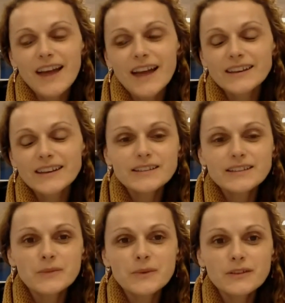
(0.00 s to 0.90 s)
And it's
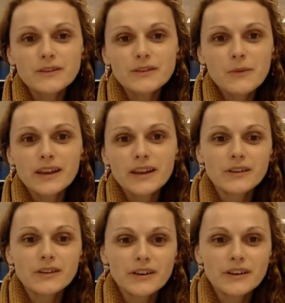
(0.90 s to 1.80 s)
a wonderful way to
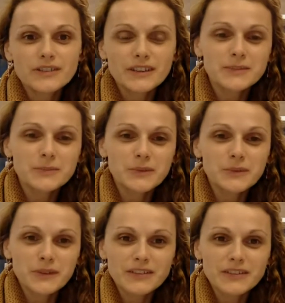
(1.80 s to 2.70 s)
encourage
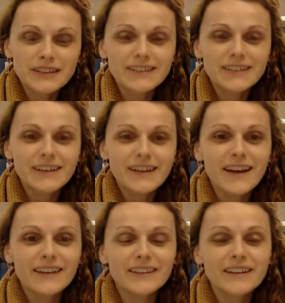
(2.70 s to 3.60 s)
exploration and